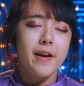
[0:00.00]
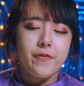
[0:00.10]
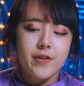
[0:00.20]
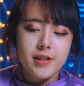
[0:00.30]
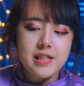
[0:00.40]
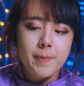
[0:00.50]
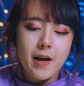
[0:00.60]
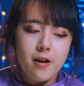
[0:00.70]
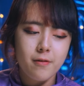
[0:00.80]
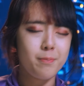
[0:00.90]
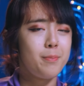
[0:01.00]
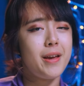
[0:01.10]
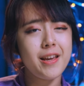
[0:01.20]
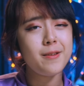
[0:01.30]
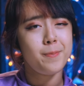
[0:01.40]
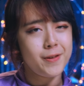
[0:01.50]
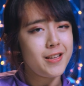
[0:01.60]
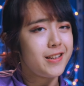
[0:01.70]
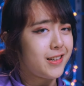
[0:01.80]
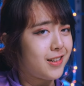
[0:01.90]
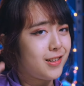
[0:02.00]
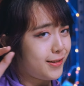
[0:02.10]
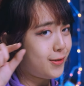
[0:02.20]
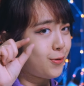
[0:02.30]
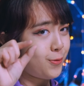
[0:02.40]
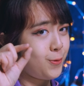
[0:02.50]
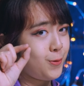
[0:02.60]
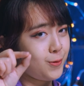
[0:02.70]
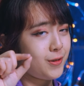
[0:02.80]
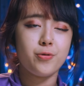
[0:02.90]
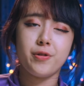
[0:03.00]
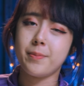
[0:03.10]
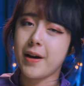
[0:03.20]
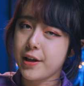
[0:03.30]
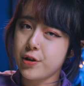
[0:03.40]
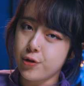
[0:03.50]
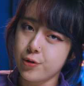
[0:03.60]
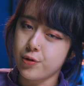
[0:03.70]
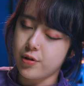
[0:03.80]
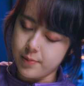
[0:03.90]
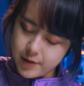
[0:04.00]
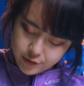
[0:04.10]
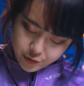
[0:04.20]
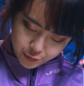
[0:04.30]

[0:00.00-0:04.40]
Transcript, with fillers: MyFitnessPal may be a little rude to remind you about the